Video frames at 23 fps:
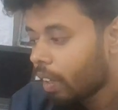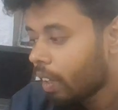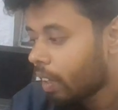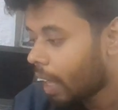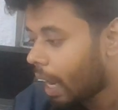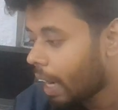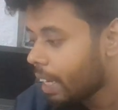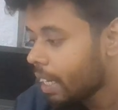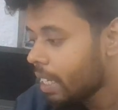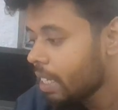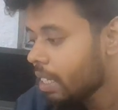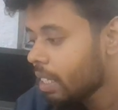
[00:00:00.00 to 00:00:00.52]

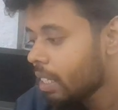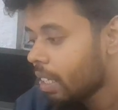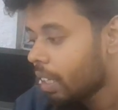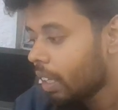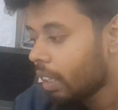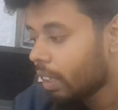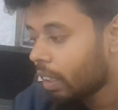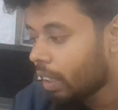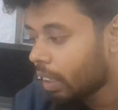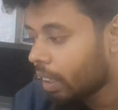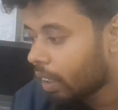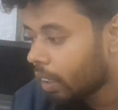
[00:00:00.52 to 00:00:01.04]
that is
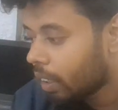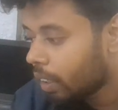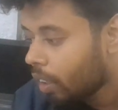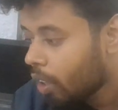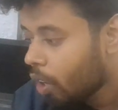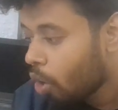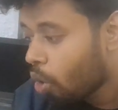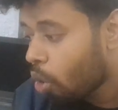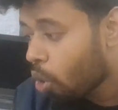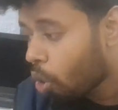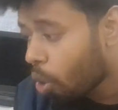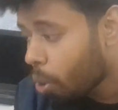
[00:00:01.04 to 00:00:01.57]
the
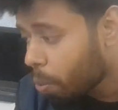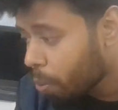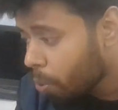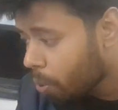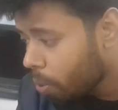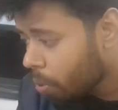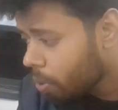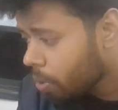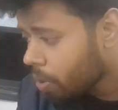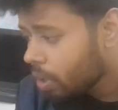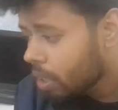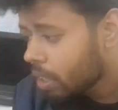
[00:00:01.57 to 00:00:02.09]

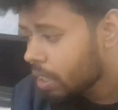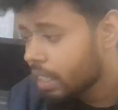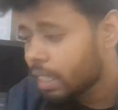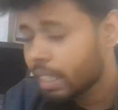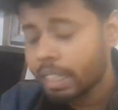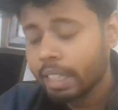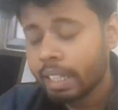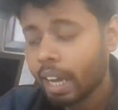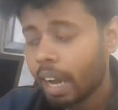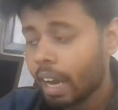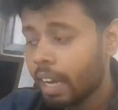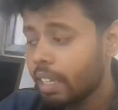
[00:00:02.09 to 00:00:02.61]

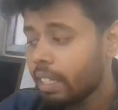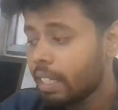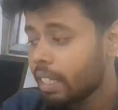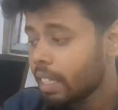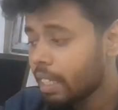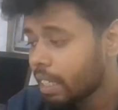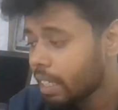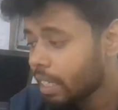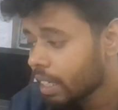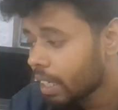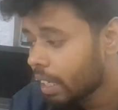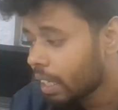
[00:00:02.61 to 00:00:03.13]

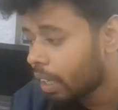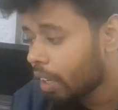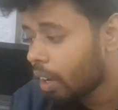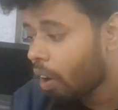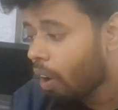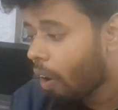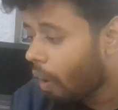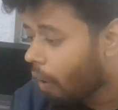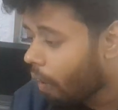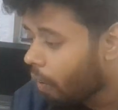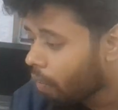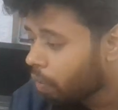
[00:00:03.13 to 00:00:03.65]
homogenization
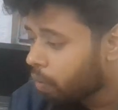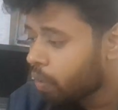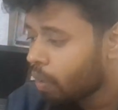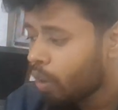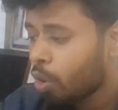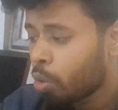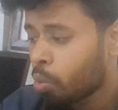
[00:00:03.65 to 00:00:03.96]
of